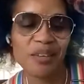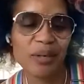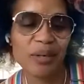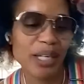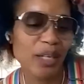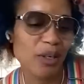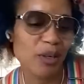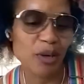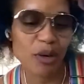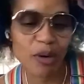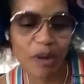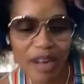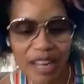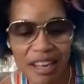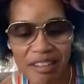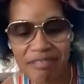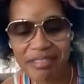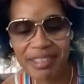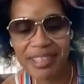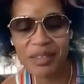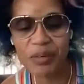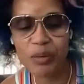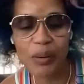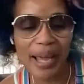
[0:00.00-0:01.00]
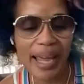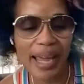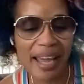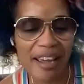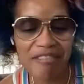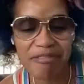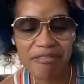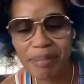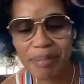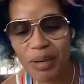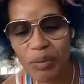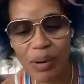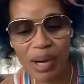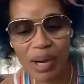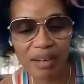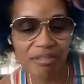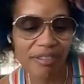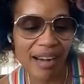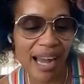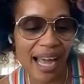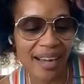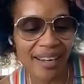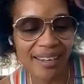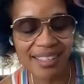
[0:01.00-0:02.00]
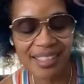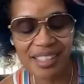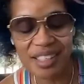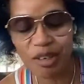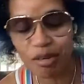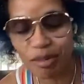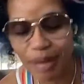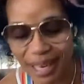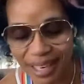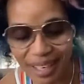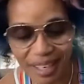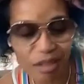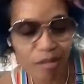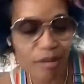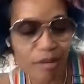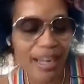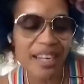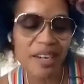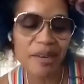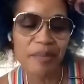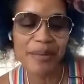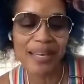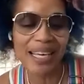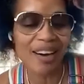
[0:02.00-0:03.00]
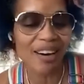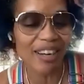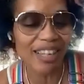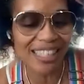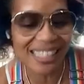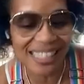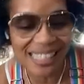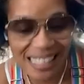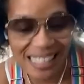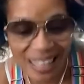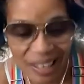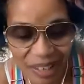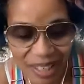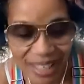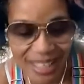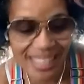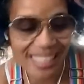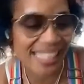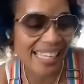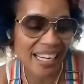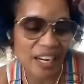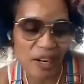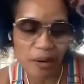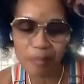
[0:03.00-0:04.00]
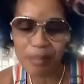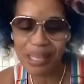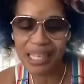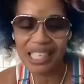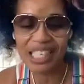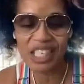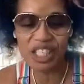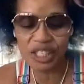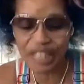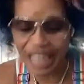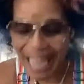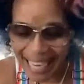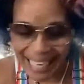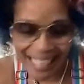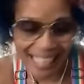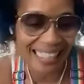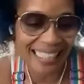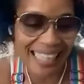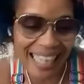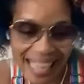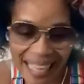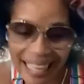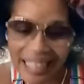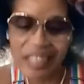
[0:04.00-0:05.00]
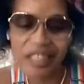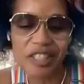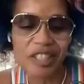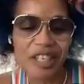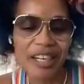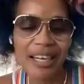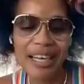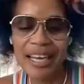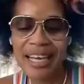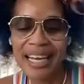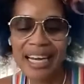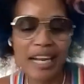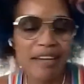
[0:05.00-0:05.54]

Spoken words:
When you crave it, wave me white flag and surrender. Render me undone, tear me jagged edge.